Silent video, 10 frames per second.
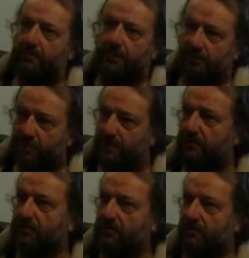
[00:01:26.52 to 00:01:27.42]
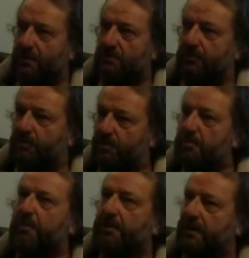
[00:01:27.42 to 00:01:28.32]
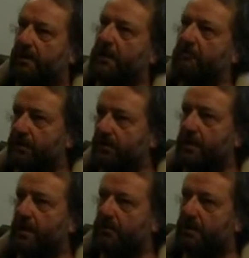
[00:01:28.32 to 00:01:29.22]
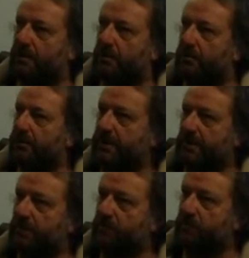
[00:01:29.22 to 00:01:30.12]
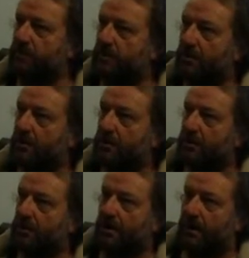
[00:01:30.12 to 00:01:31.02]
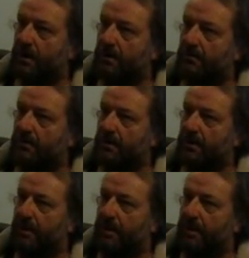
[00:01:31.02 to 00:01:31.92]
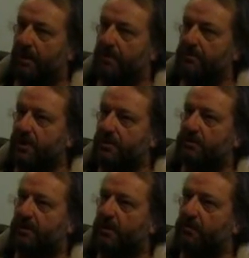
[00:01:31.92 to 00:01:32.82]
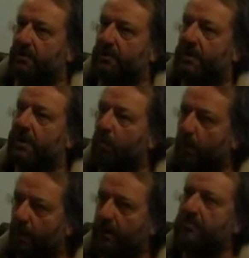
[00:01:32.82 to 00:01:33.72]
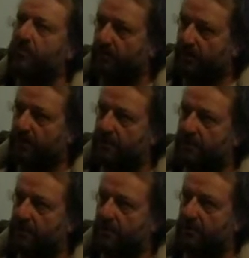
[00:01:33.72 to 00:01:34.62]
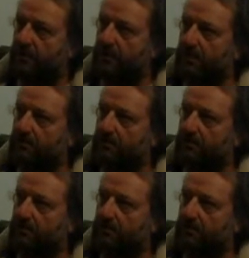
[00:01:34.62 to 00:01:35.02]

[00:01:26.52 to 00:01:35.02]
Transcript: She's presumably in love with the young man on the beach, and yet it becomes unclear why she's taken to the vodka.